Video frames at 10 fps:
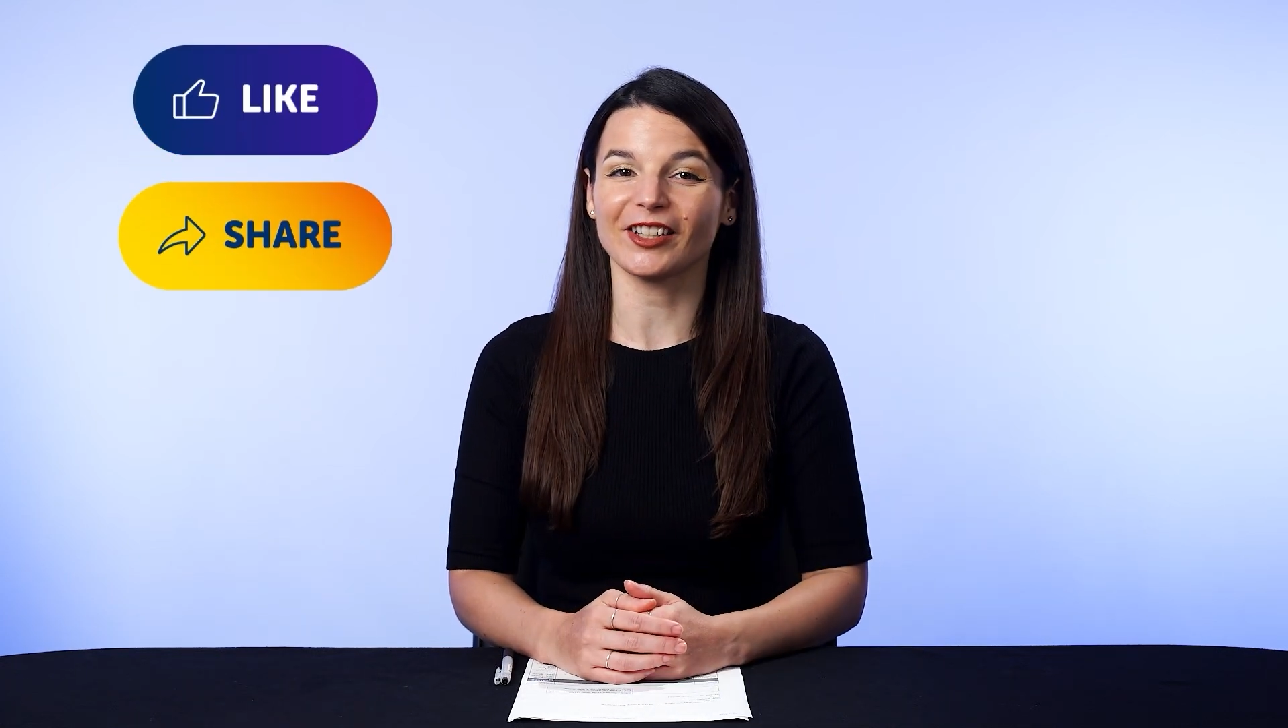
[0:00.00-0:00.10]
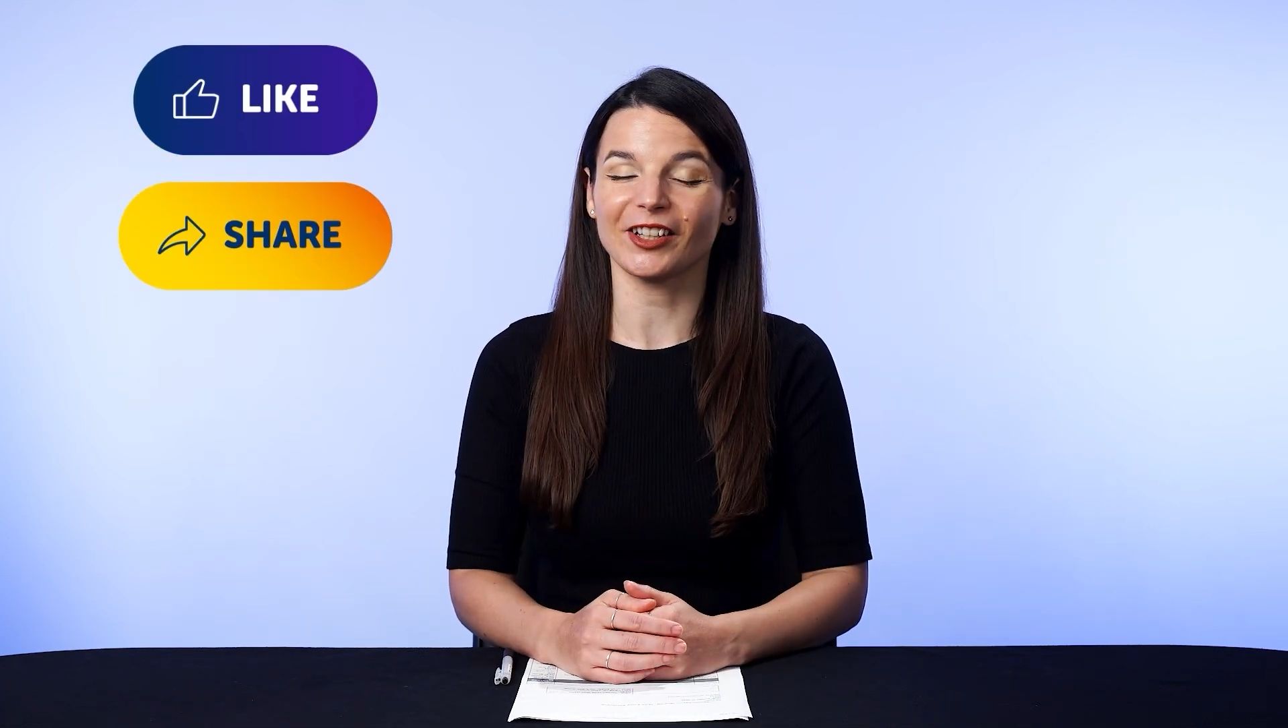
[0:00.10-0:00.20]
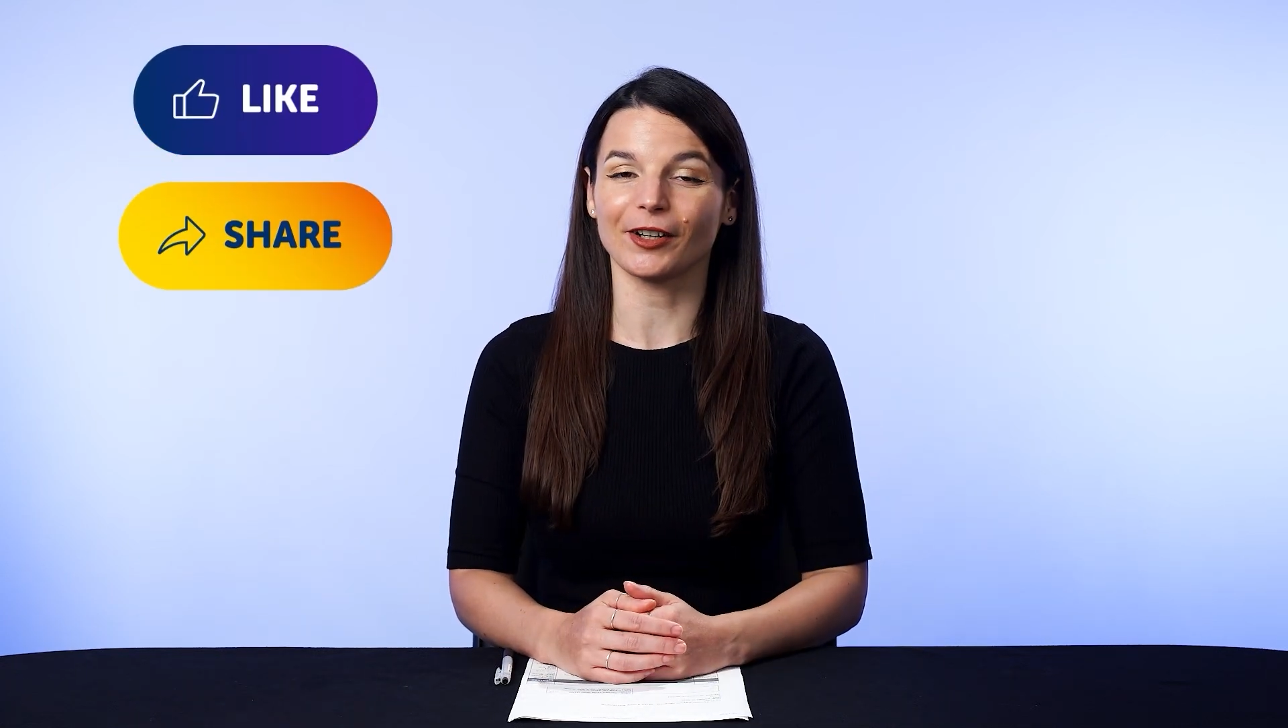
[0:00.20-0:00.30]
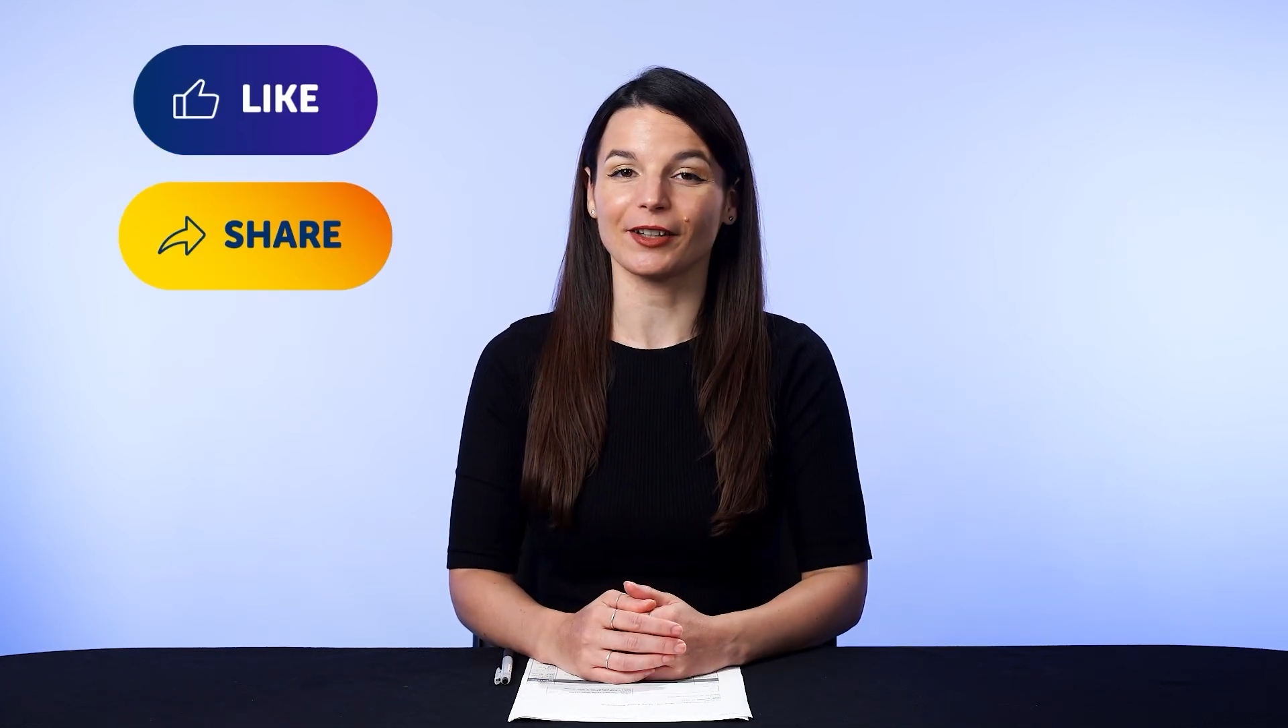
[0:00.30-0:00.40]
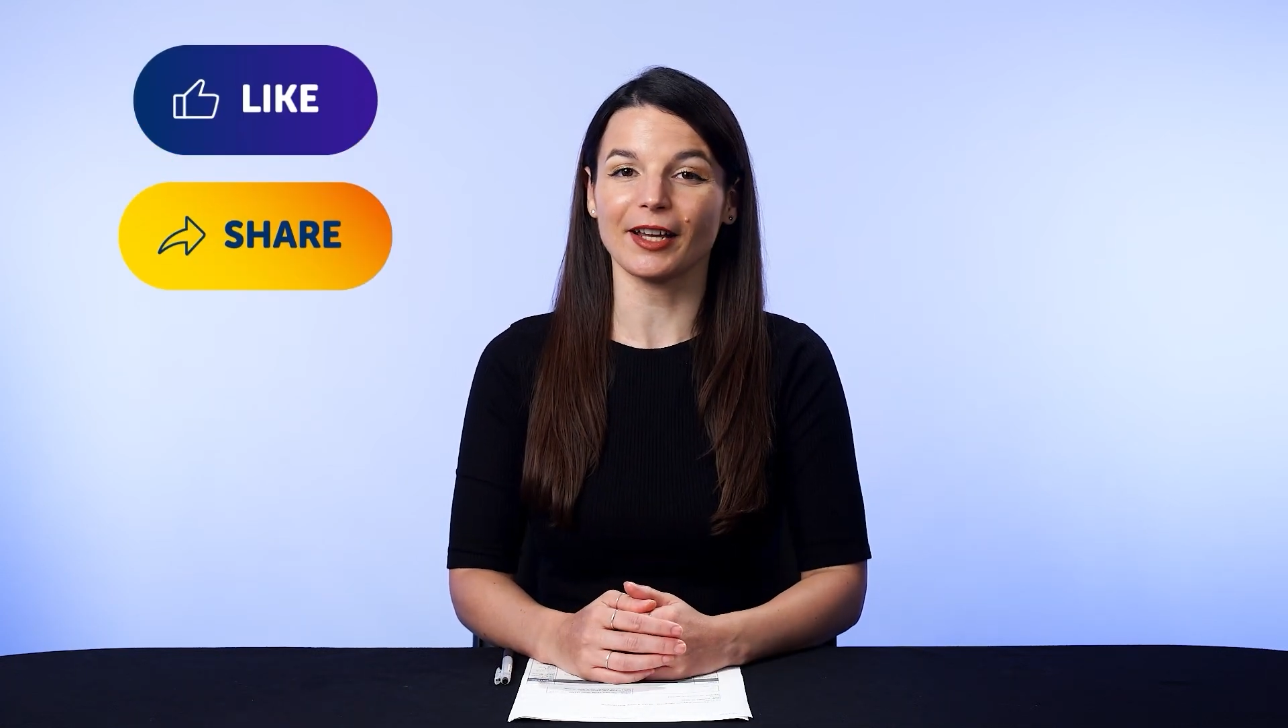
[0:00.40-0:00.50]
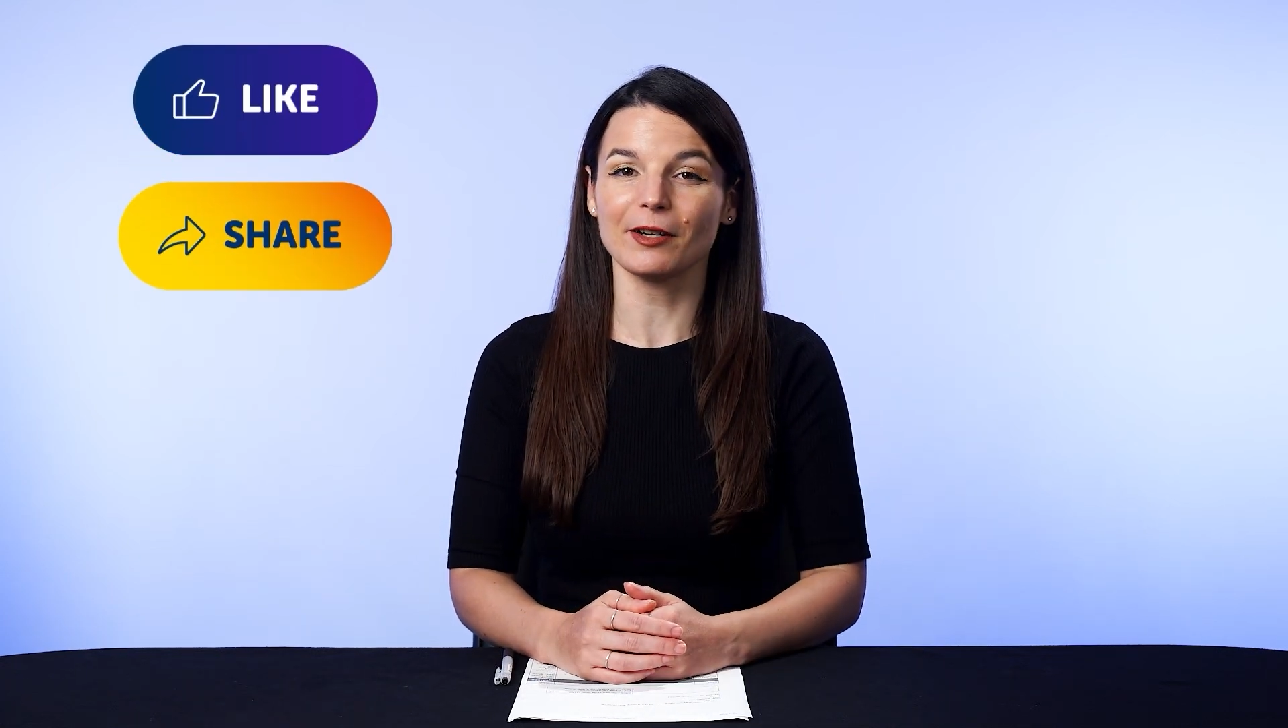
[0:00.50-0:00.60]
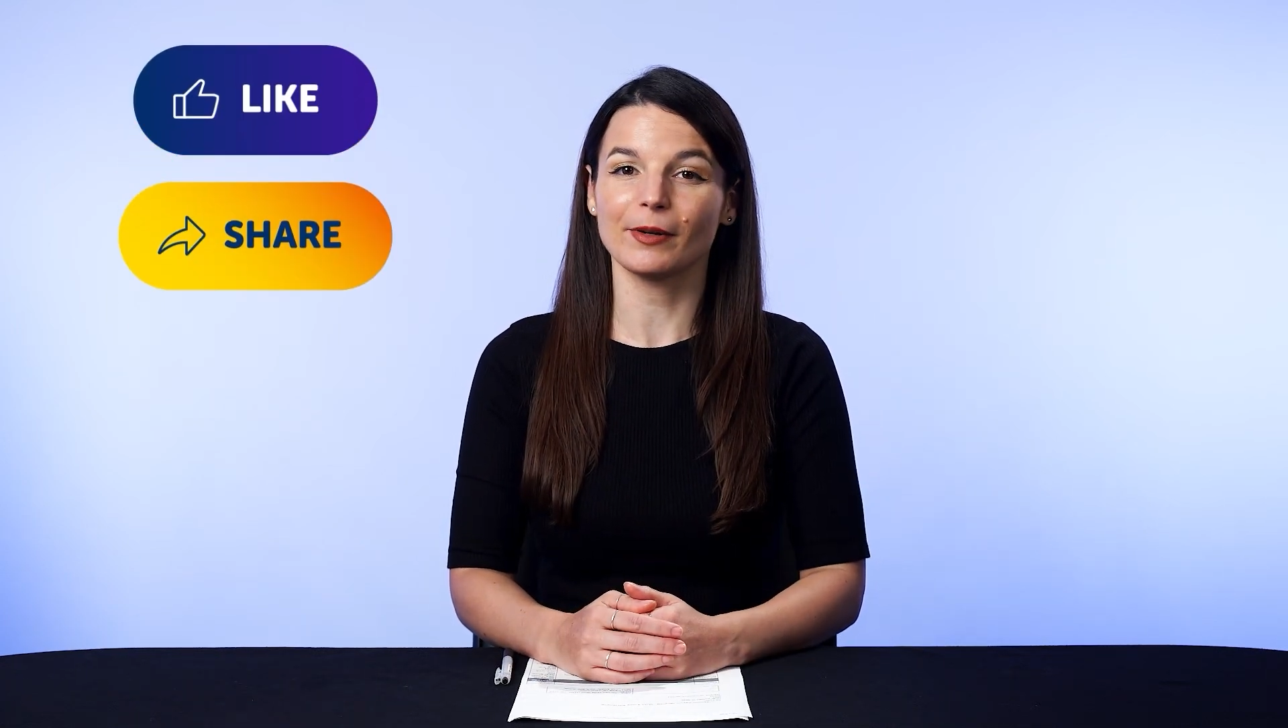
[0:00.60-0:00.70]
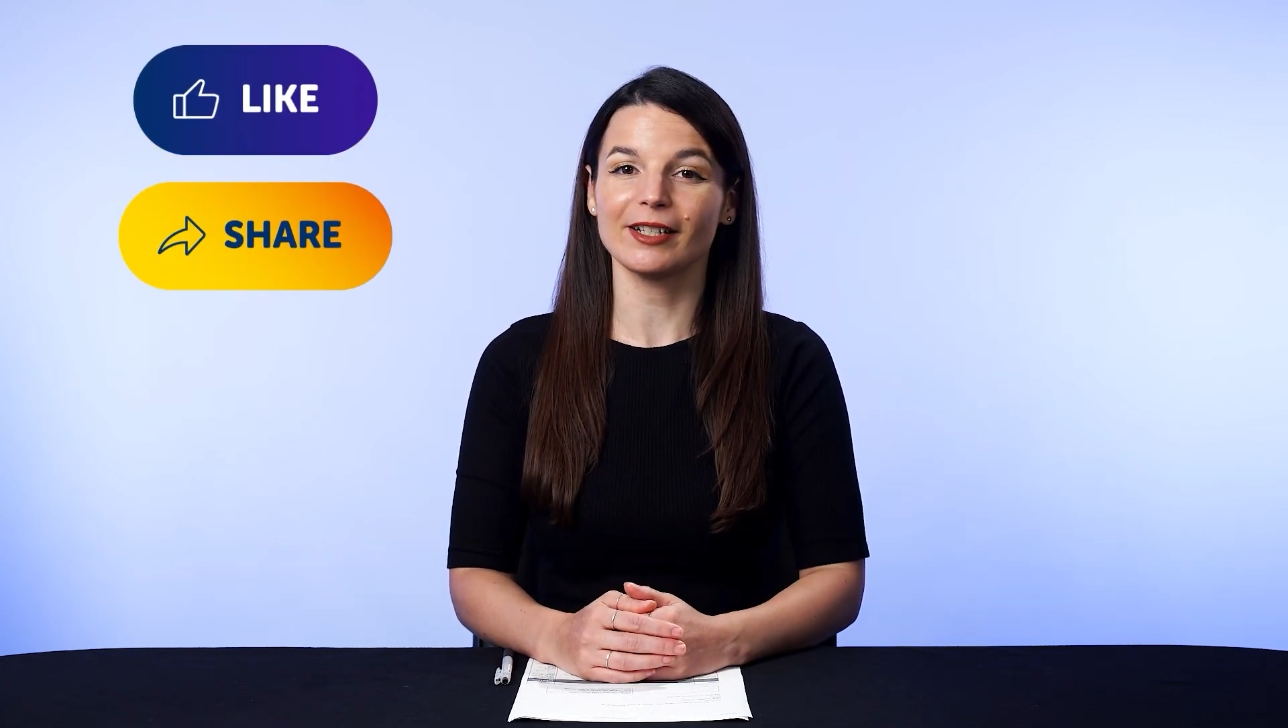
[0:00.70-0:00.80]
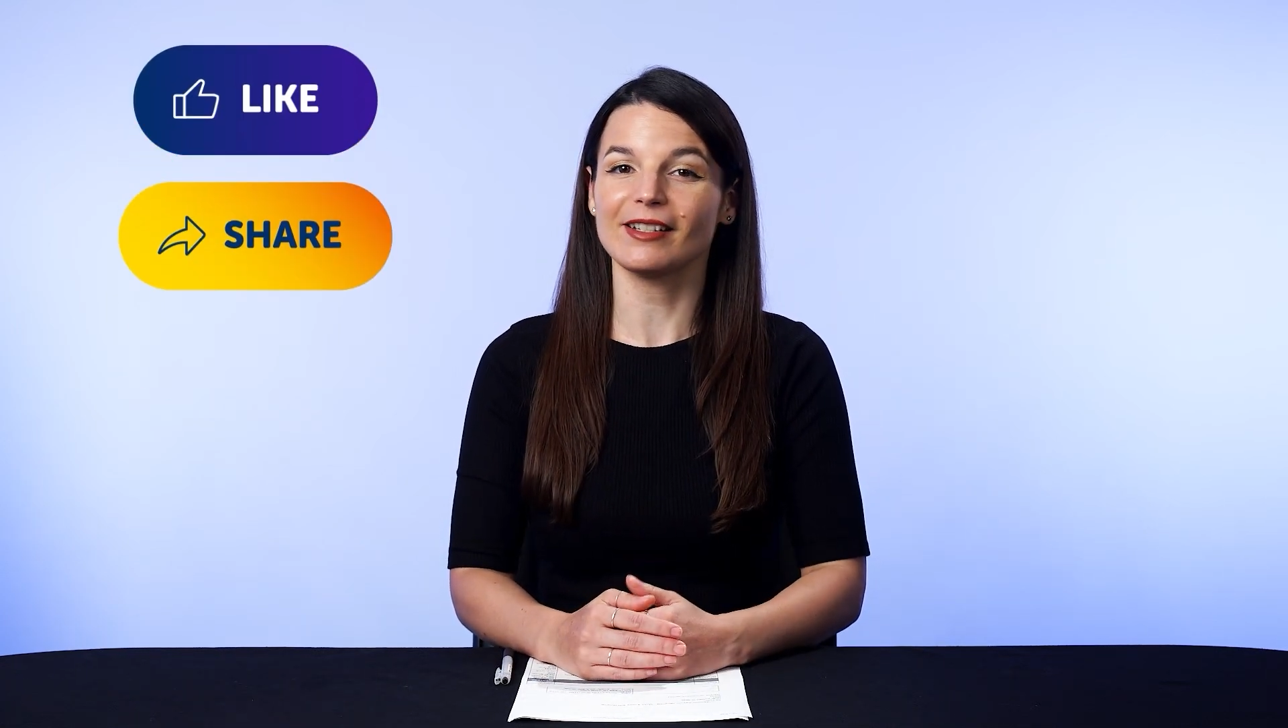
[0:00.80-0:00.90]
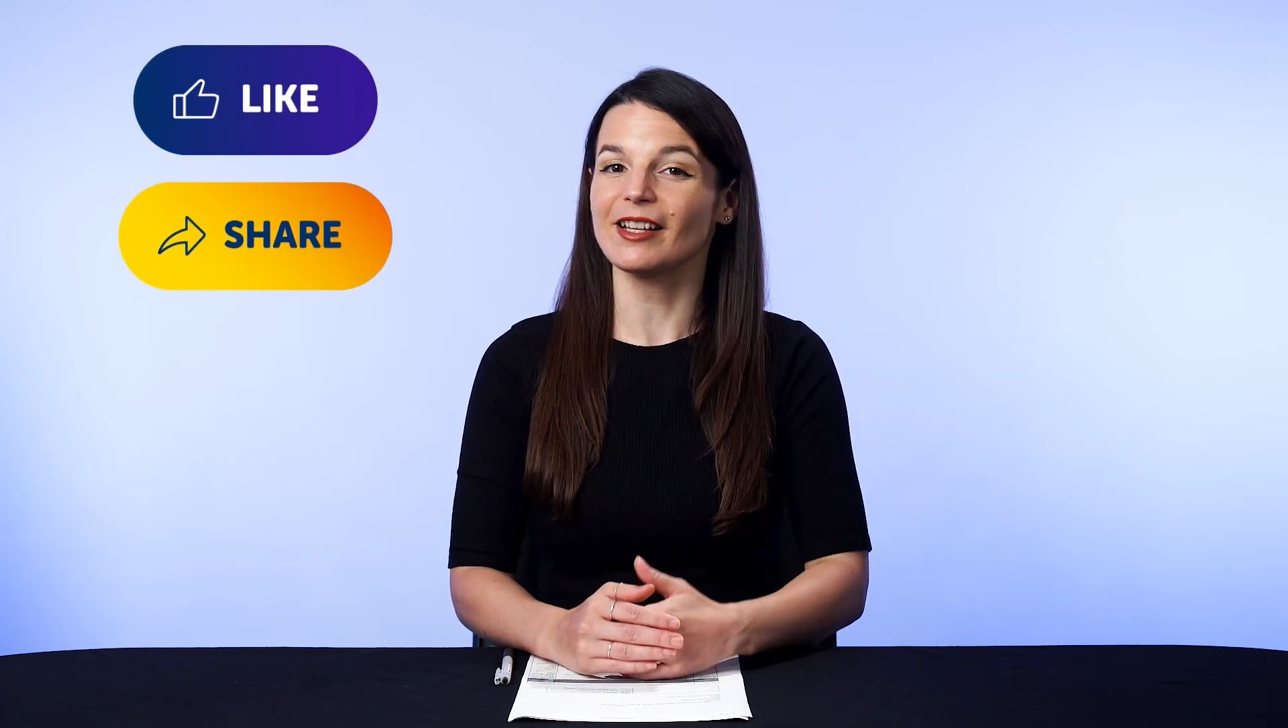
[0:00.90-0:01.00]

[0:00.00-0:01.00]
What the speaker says: to learn a language,